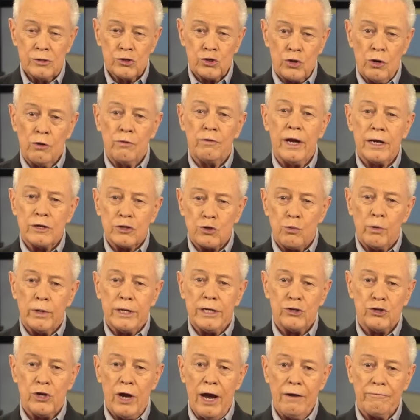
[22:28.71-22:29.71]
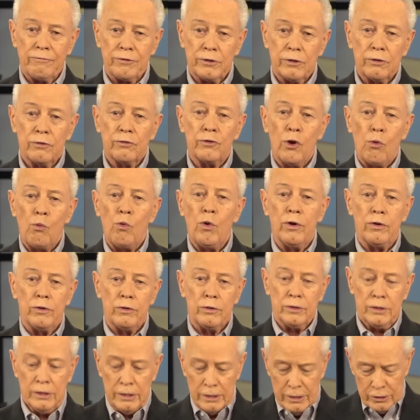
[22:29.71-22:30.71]
So that's what he's after, the
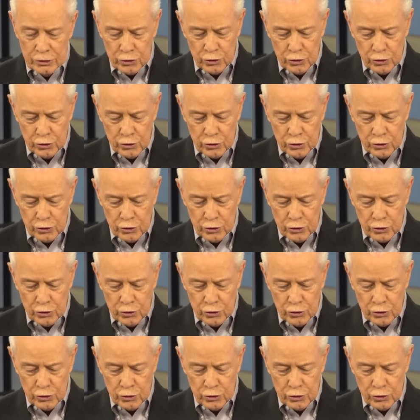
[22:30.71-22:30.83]
Word.